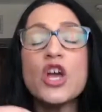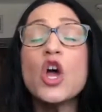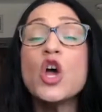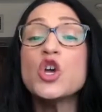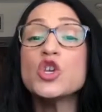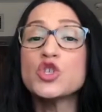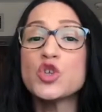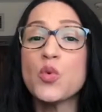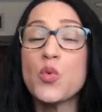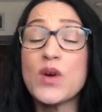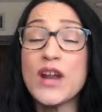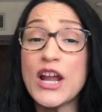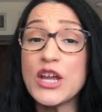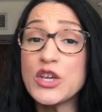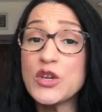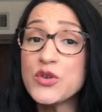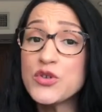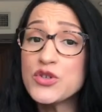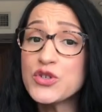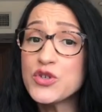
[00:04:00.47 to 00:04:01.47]
So what I
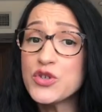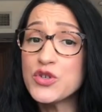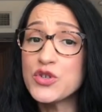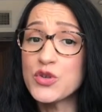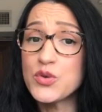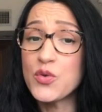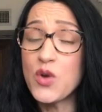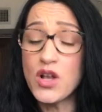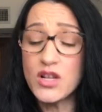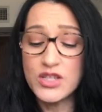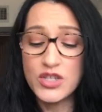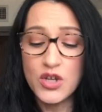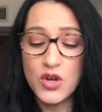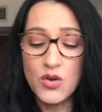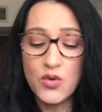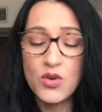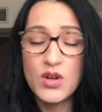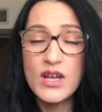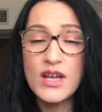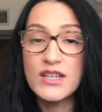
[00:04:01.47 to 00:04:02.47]
used to do
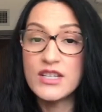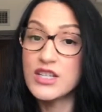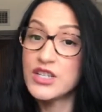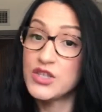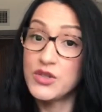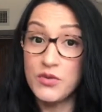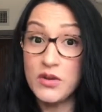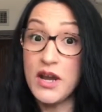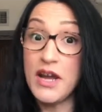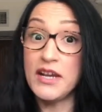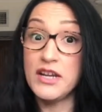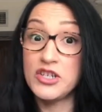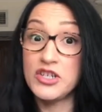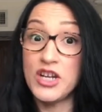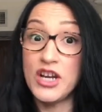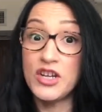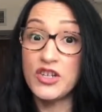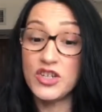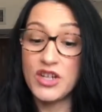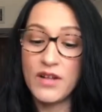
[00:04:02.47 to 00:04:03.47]
also, just to kind of
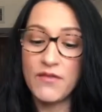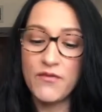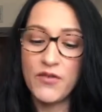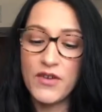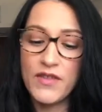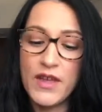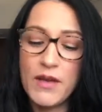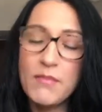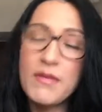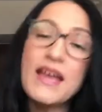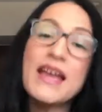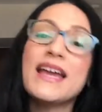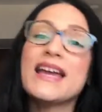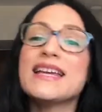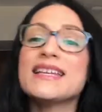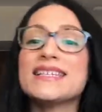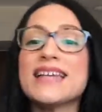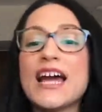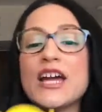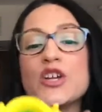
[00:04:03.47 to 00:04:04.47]
change it up for them,
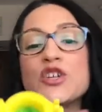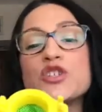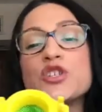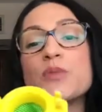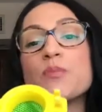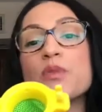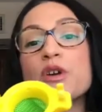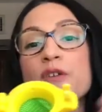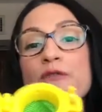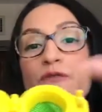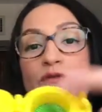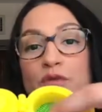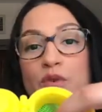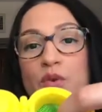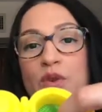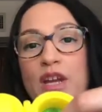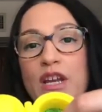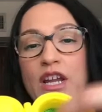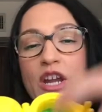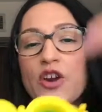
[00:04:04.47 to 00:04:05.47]
is I used to put
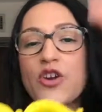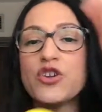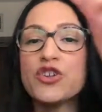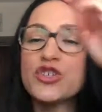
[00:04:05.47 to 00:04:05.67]
fruit in here.